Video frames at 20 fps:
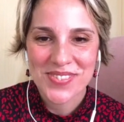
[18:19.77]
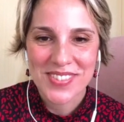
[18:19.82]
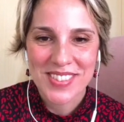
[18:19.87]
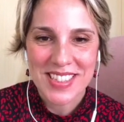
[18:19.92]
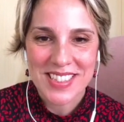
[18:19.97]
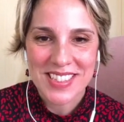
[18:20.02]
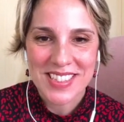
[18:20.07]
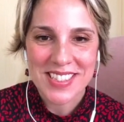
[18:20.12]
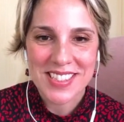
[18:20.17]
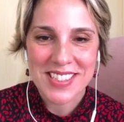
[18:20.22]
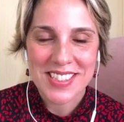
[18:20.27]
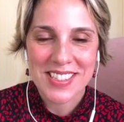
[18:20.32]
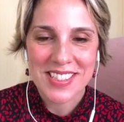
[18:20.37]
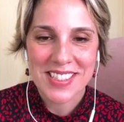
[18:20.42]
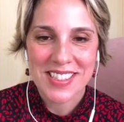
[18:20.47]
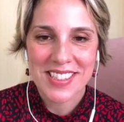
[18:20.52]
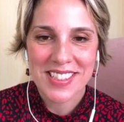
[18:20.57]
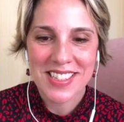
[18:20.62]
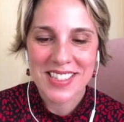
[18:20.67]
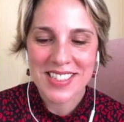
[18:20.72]
This
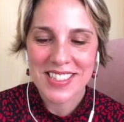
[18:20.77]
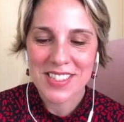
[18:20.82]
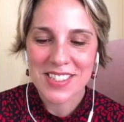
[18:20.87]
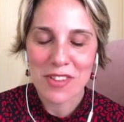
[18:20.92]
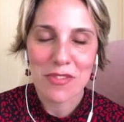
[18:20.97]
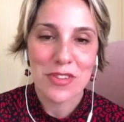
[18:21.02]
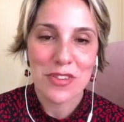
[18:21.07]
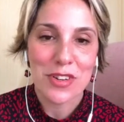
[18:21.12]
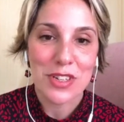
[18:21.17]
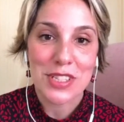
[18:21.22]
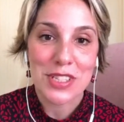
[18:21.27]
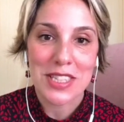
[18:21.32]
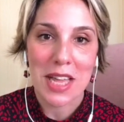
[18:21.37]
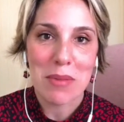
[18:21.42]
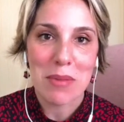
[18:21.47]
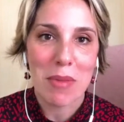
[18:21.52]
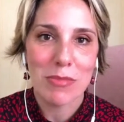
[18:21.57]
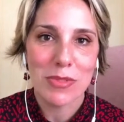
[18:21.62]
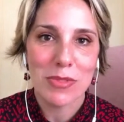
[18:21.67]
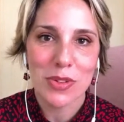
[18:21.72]
is the first
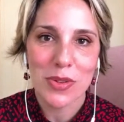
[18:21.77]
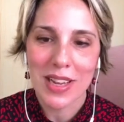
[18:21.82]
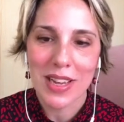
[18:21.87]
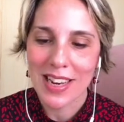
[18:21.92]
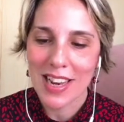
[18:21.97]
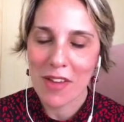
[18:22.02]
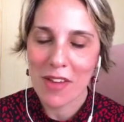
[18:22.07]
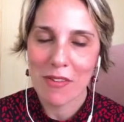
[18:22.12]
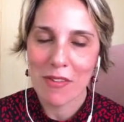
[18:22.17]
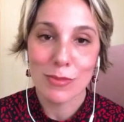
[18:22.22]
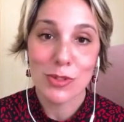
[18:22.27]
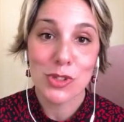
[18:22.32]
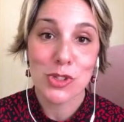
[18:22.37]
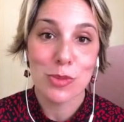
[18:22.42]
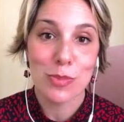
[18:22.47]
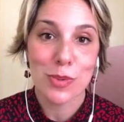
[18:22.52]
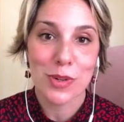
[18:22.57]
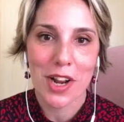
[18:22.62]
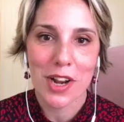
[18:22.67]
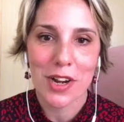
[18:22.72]
time I'm doing a live. I'm
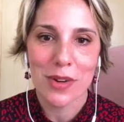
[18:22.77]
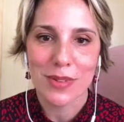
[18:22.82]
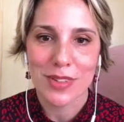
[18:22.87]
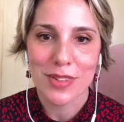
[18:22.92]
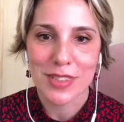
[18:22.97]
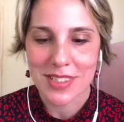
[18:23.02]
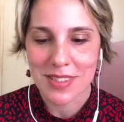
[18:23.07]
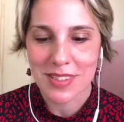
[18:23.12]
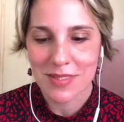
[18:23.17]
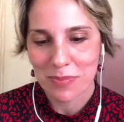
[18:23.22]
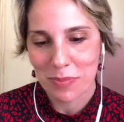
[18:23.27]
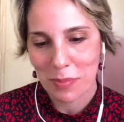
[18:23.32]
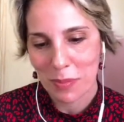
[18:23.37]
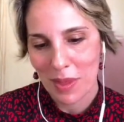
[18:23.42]
super nervous.